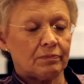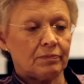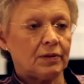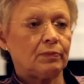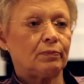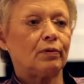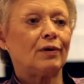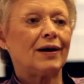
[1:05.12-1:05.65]

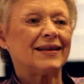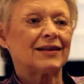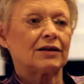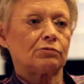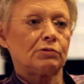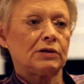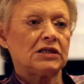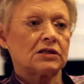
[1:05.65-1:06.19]
people at
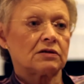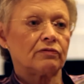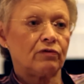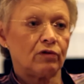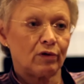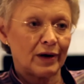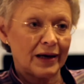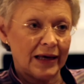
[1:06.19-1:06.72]
risk
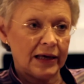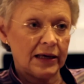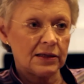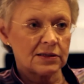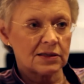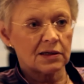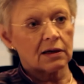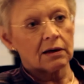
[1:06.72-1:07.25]
for
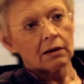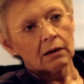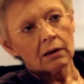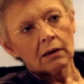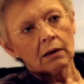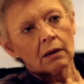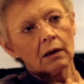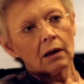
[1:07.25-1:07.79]
AIDS
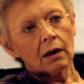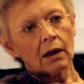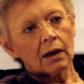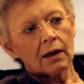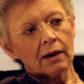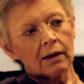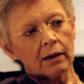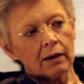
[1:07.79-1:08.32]

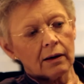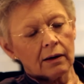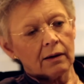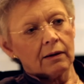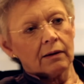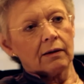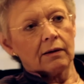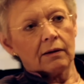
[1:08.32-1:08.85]

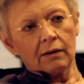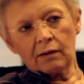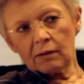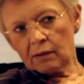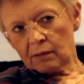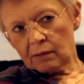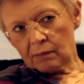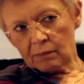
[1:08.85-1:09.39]
uh,
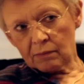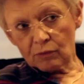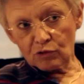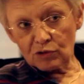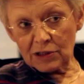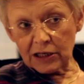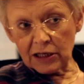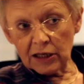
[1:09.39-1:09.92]

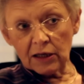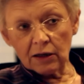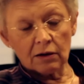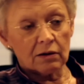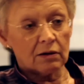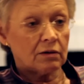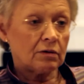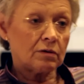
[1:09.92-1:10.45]
mostly
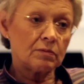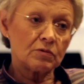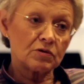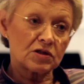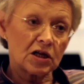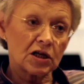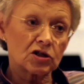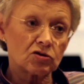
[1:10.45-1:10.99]
uh,
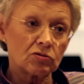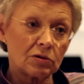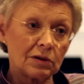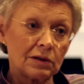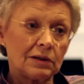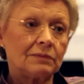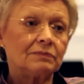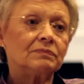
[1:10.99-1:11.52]

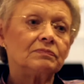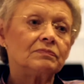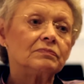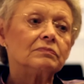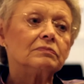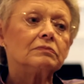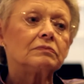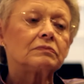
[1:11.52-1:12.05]
homosexual.
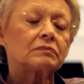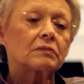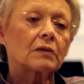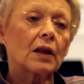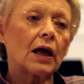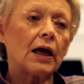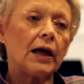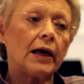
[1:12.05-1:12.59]

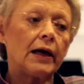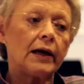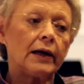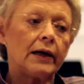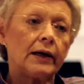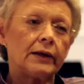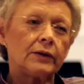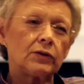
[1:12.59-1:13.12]

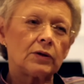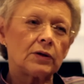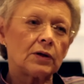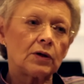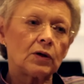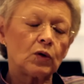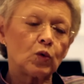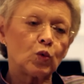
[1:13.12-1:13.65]
And
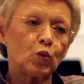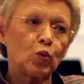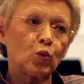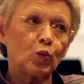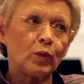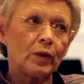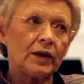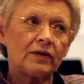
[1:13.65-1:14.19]
uh,
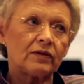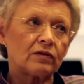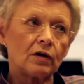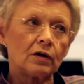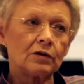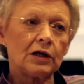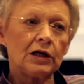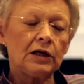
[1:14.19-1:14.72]
it's
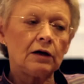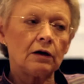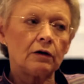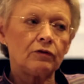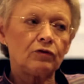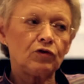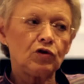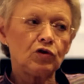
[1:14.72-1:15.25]
only a
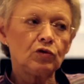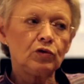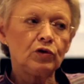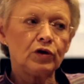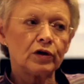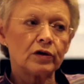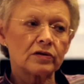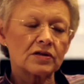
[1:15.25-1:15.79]
few
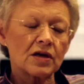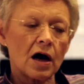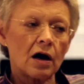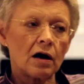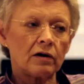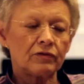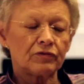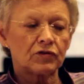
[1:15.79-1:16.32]
years
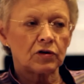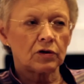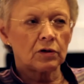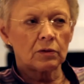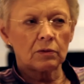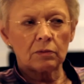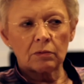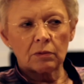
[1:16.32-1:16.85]
after,